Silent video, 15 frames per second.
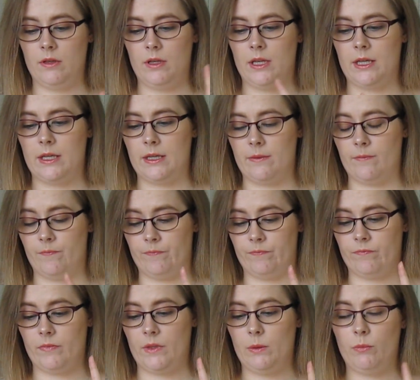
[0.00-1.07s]
um,
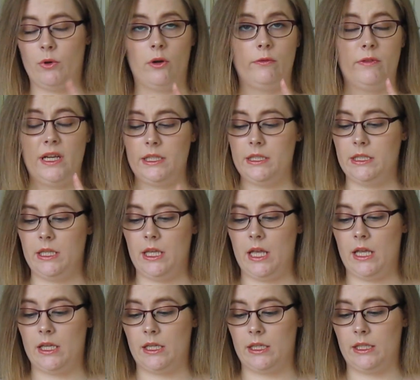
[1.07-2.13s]
Perfect
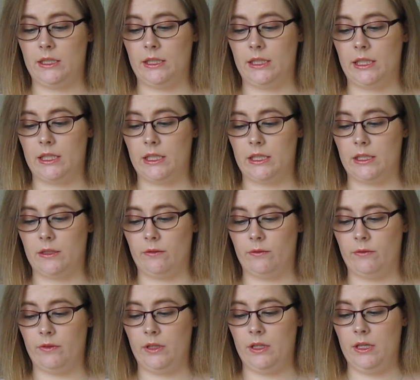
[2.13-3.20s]
and I love
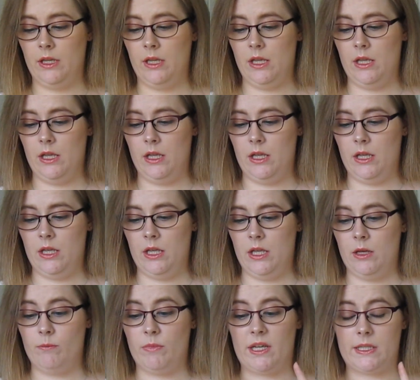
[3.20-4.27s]

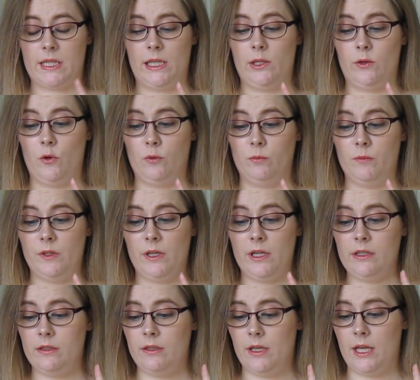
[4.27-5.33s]

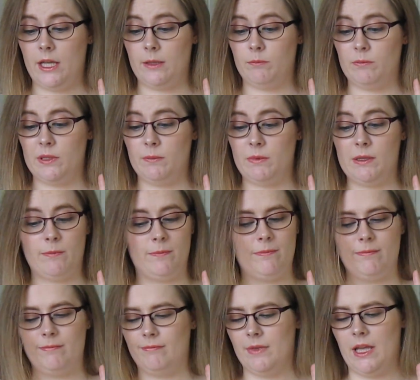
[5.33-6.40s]
Barcelona and BB
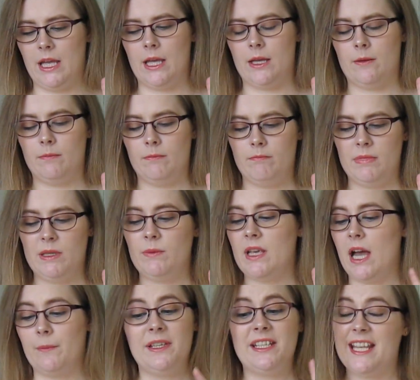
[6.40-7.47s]
uh,
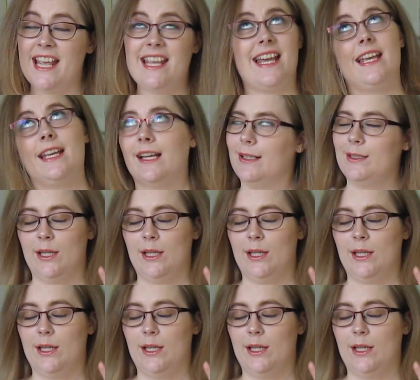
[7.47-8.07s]
Yabi